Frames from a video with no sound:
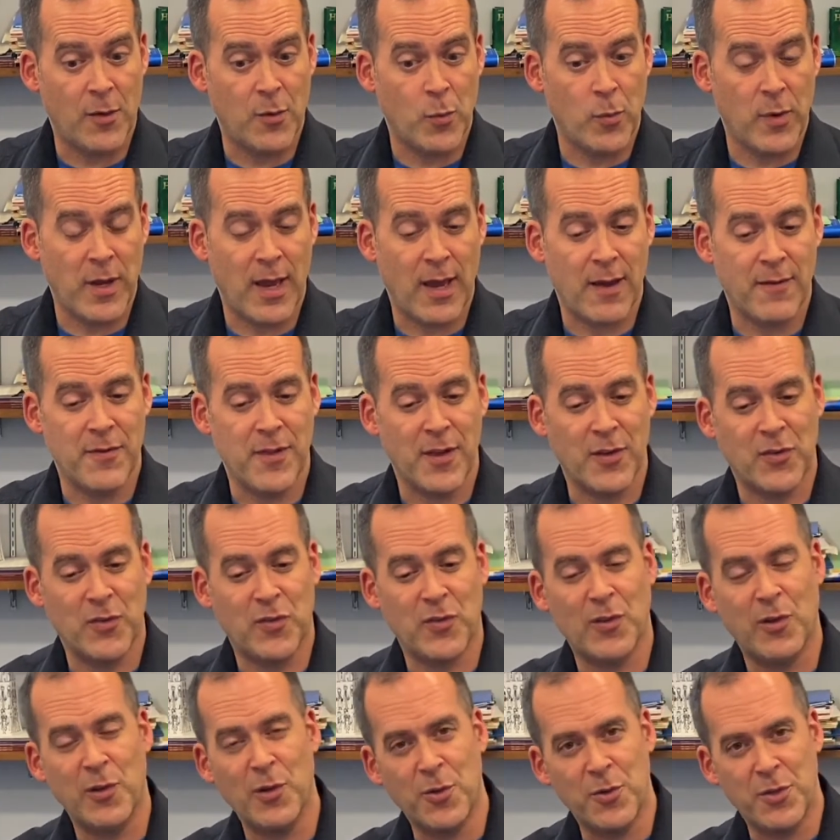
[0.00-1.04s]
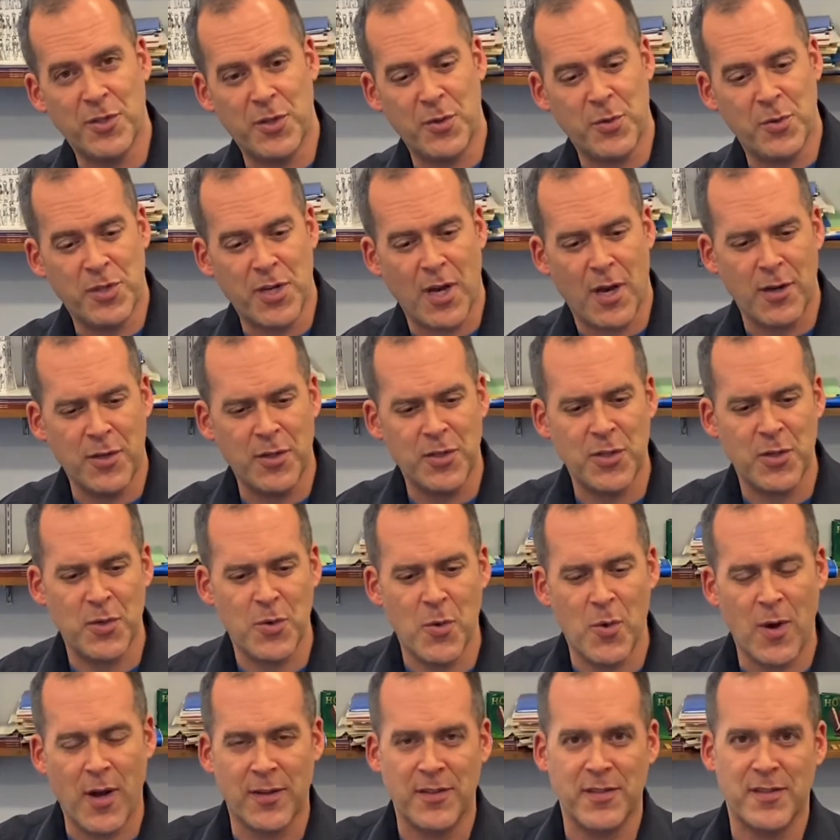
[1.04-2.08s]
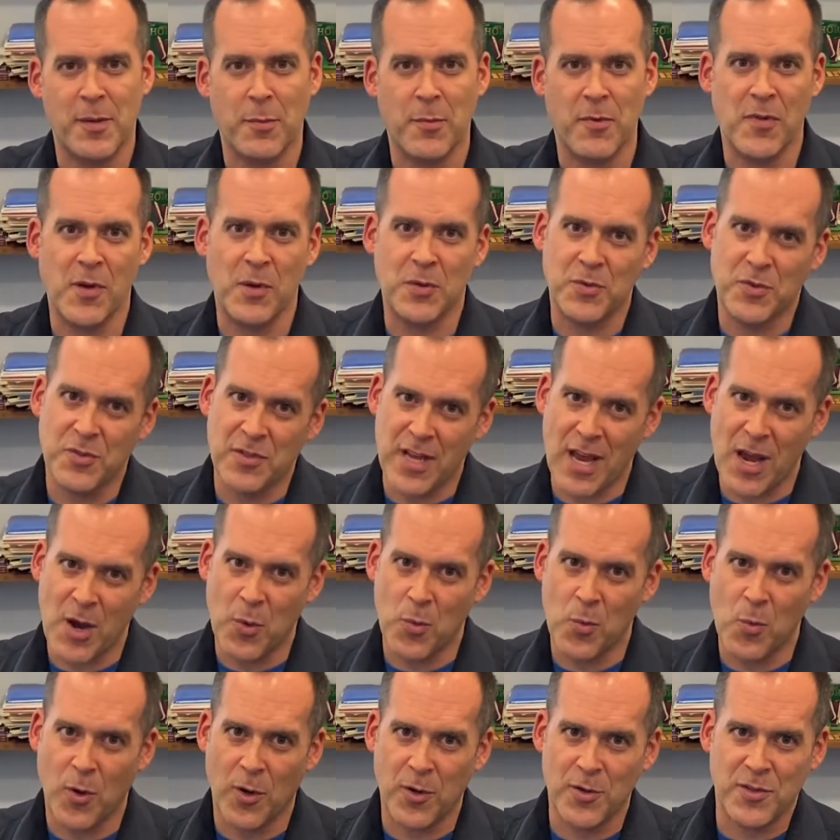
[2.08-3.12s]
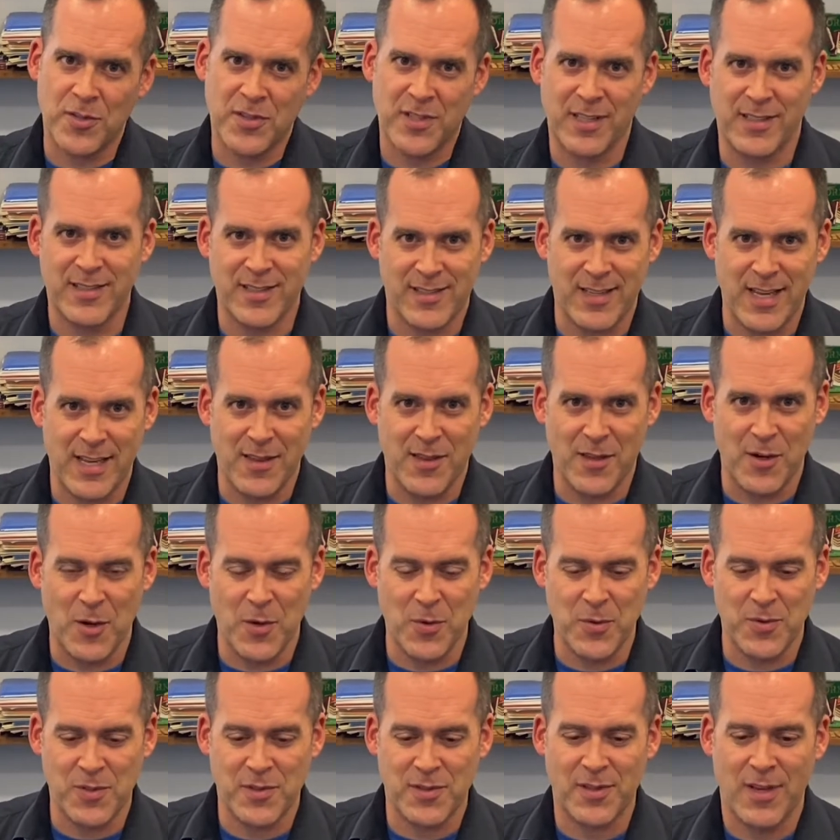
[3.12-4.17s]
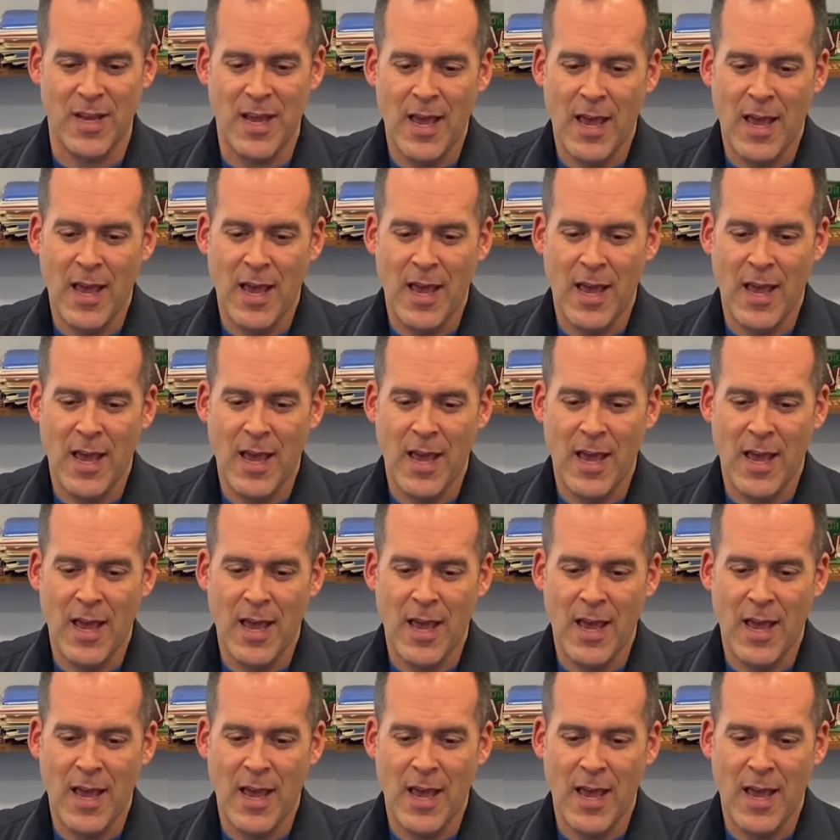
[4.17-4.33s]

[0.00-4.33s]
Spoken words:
We have the slur 2, tongue 2 on some of those downward 16th notes.